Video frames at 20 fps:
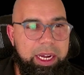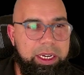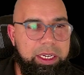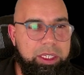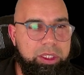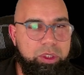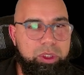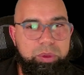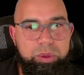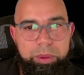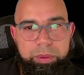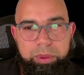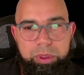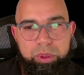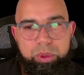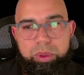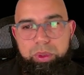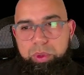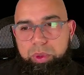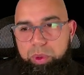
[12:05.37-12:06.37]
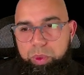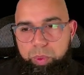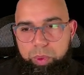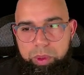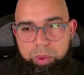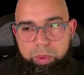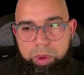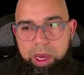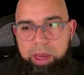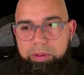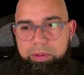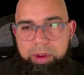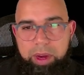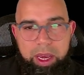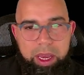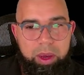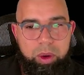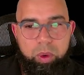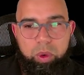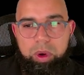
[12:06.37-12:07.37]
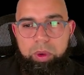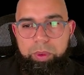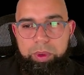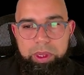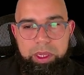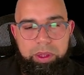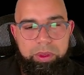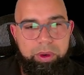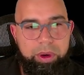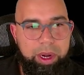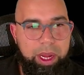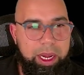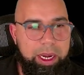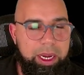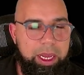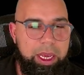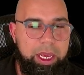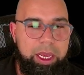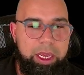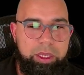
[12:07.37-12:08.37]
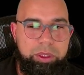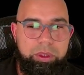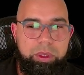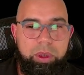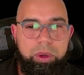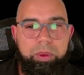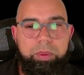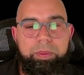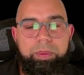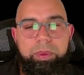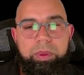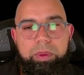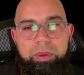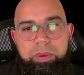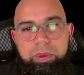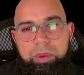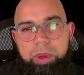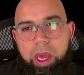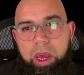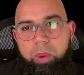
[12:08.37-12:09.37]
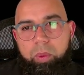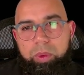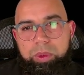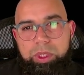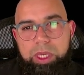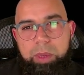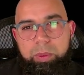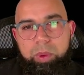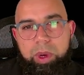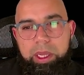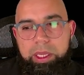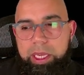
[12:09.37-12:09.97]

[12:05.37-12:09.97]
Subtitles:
any issues with Bluetooth, with Wi-Fi, or with Ethernet. So job well